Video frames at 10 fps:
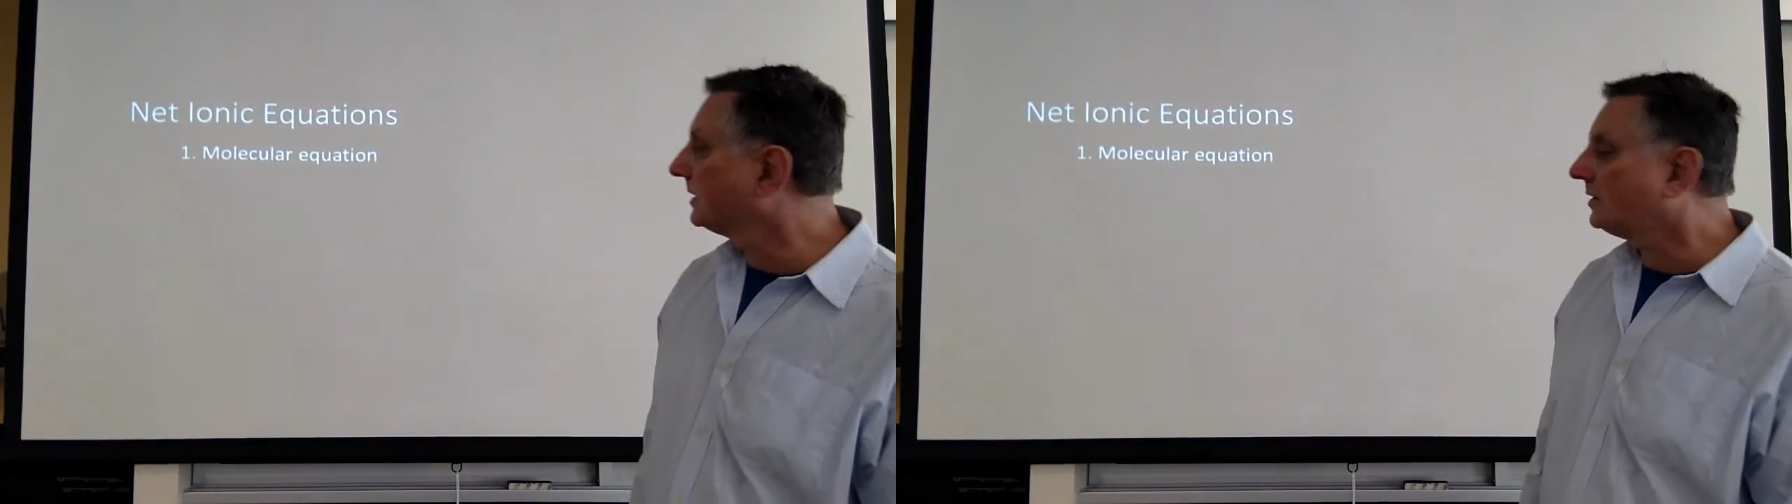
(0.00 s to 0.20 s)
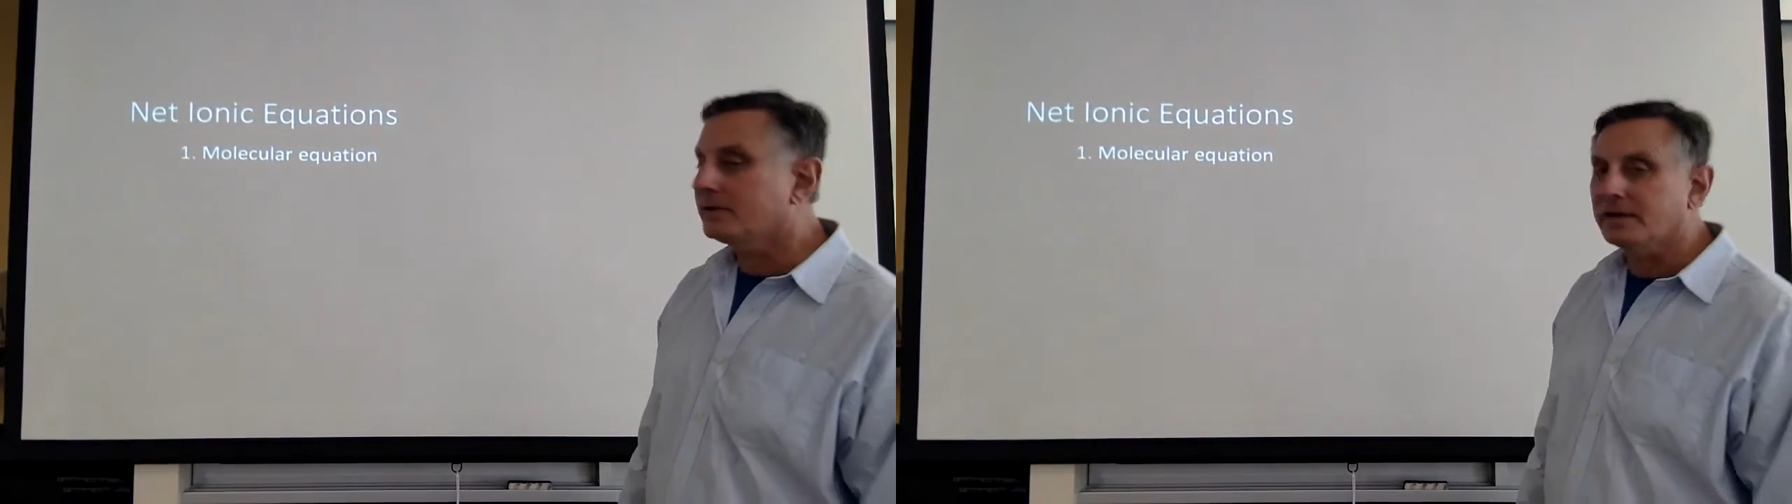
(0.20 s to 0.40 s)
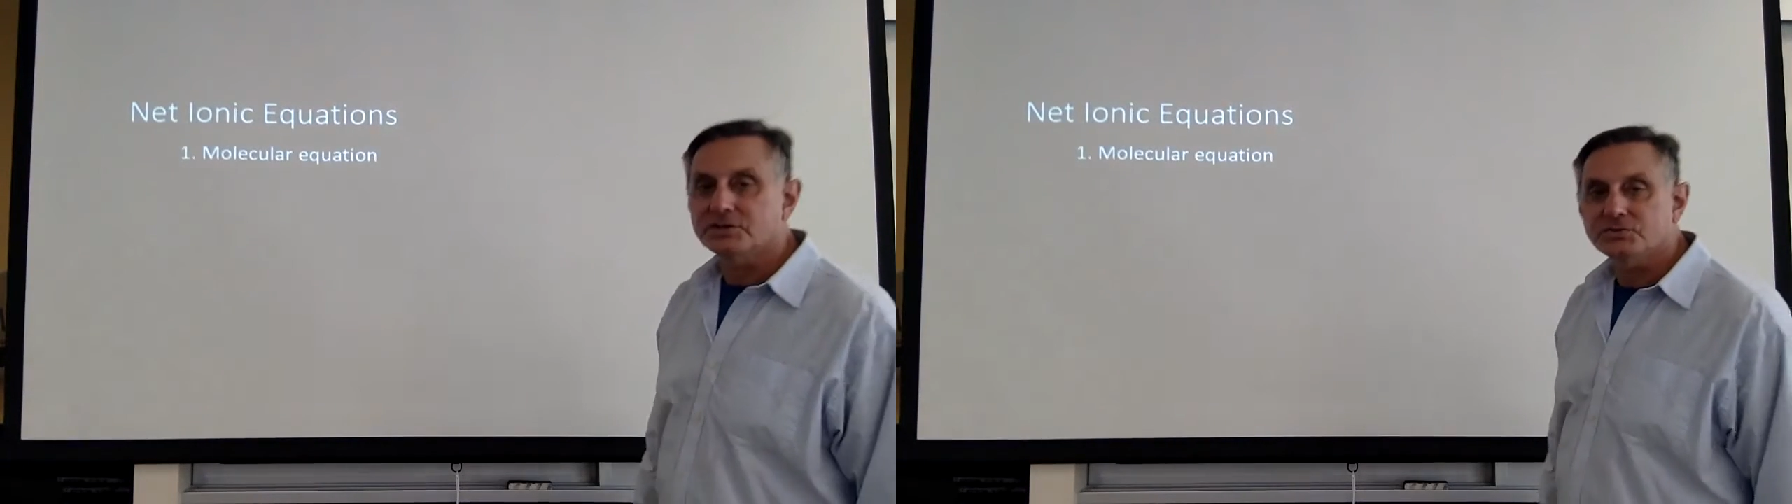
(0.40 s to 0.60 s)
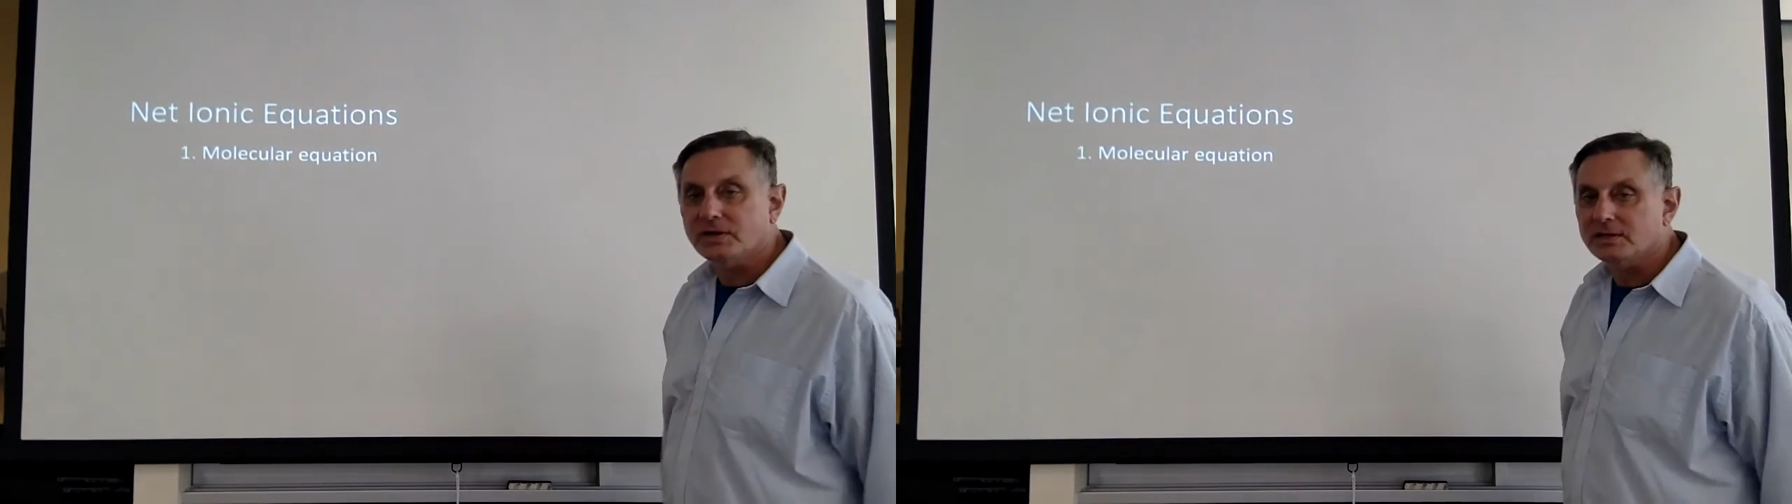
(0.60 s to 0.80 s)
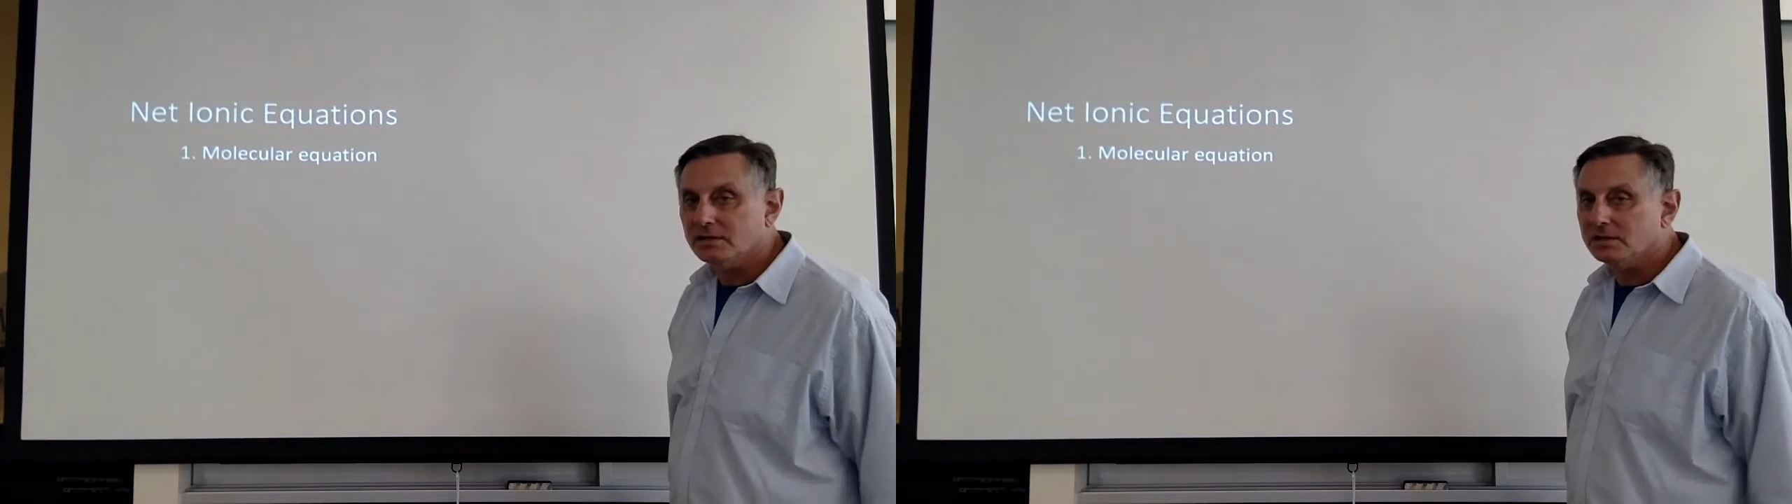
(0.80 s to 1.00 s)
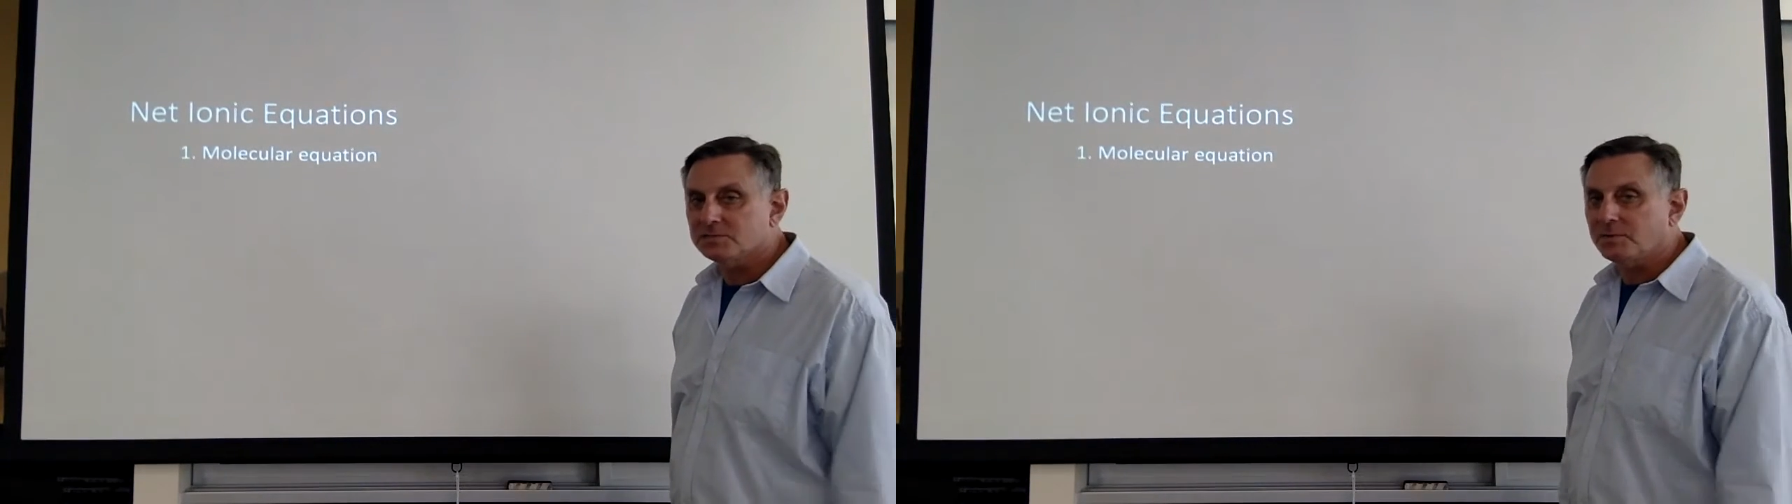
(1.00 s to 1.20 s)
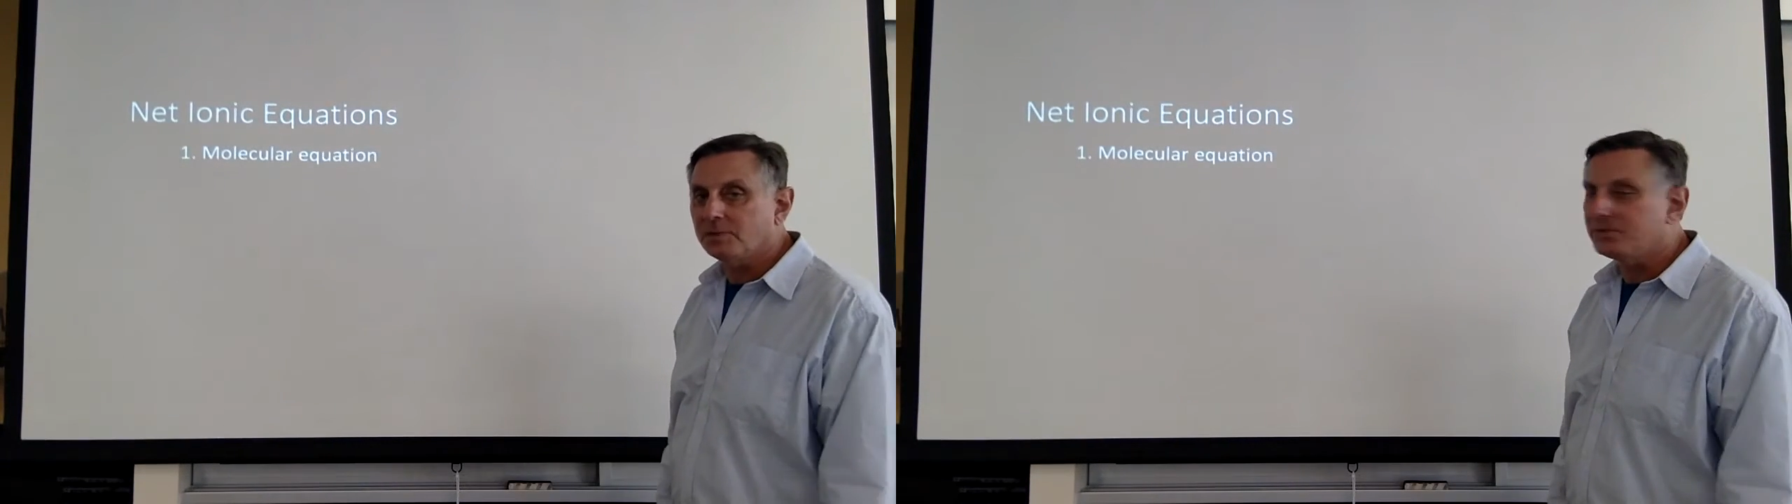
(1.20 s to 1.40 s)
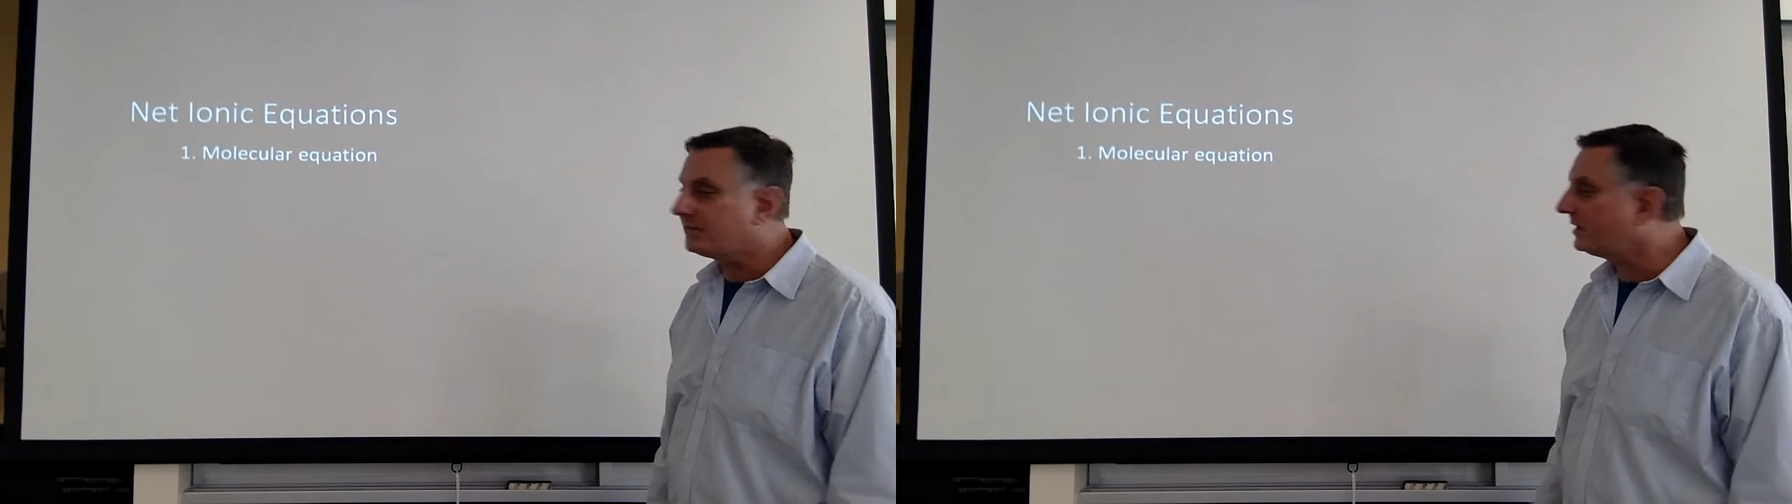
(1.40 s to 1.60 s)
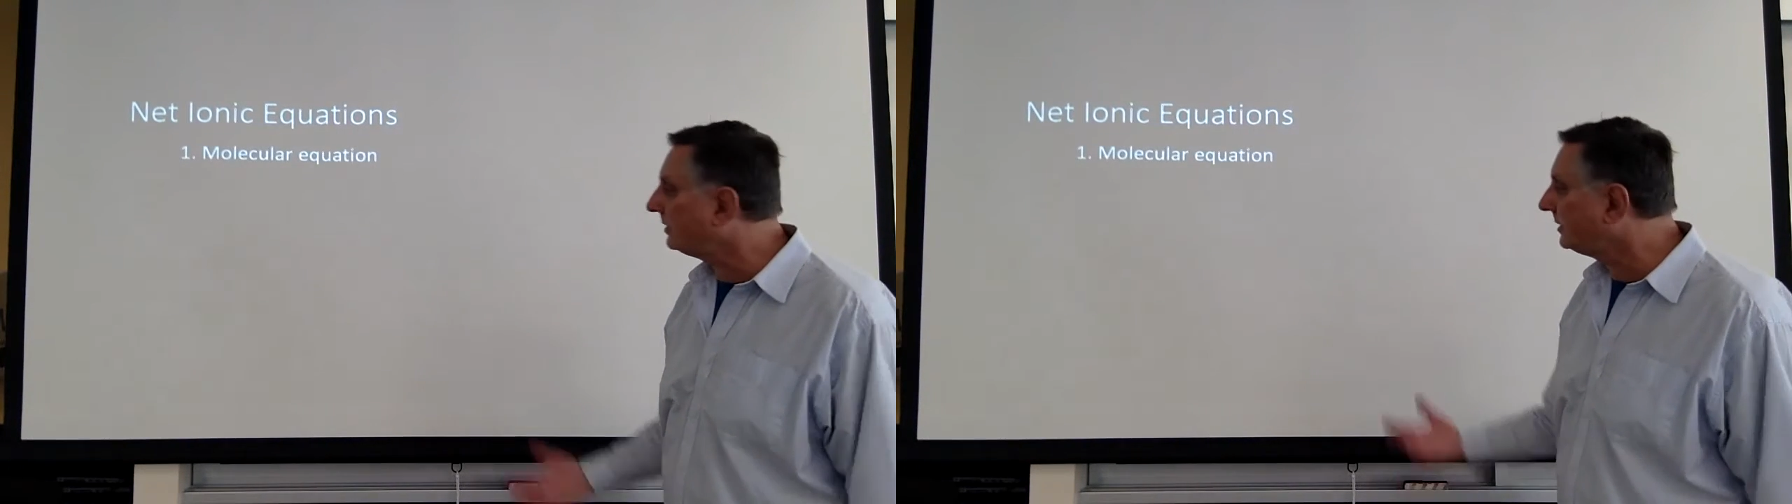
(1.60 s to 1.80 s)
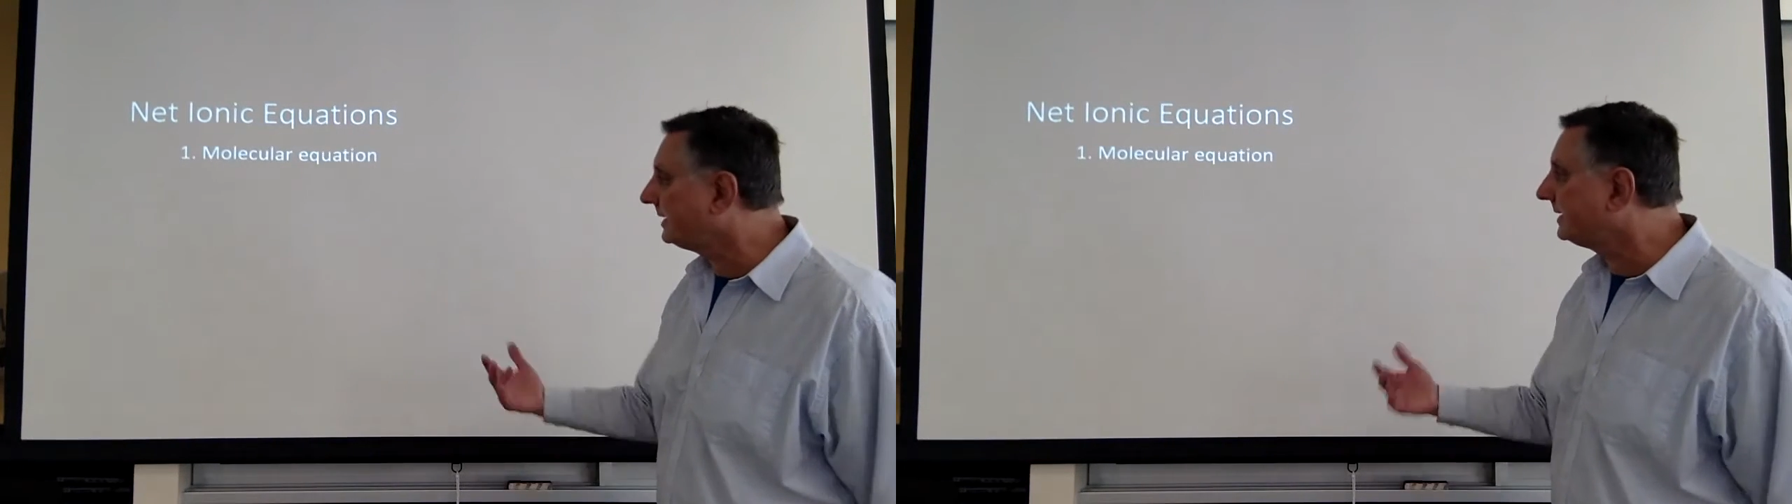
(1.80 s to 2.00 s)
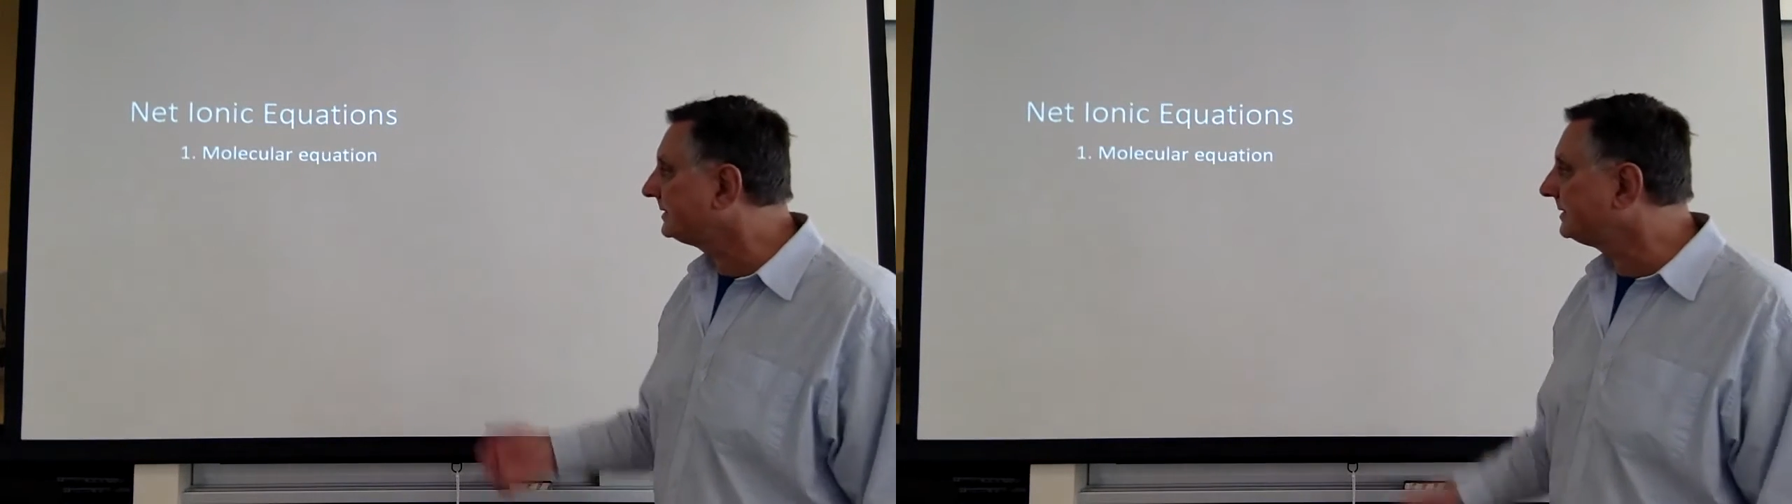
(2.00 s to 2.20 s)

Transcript: Okay, just tried a little experiment there and it